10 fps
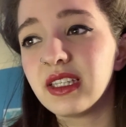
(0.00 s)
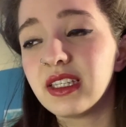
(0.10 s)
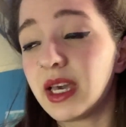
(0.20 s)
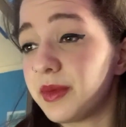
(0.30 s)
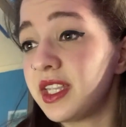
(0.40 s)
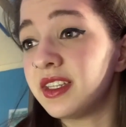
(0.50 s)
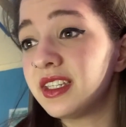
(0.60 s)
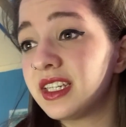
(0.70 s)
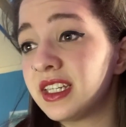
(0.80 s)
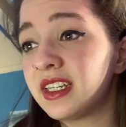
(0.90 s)
Come in.
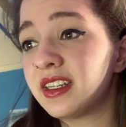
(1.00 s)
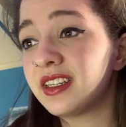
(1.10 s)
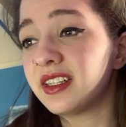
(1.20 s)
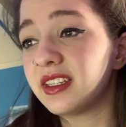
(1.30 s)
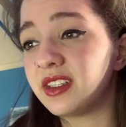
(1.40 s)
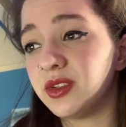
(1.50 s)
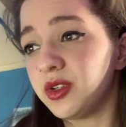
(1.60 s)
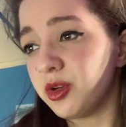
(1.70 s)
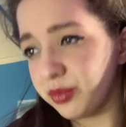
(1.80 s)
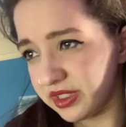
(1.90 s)
The door
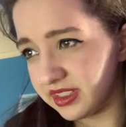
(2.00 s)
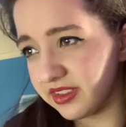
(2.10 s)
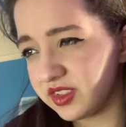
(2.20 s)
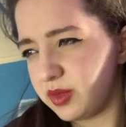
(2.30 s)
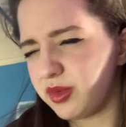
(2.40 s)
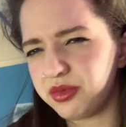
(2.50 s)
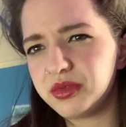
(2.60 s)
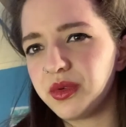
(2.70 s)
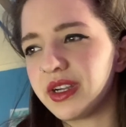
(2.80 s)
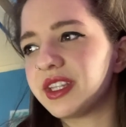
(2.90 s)
opens as it did
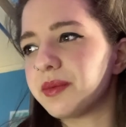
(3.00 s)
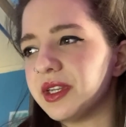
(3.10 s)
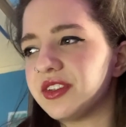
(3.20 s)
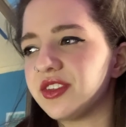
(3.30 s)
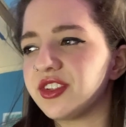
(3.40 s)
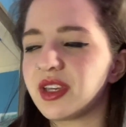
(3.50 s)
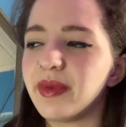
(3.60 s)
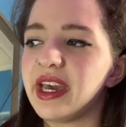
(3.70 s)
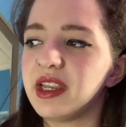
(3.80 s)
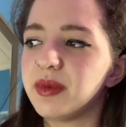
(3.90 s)
before at the minister's
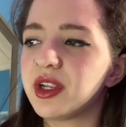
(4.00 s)
command,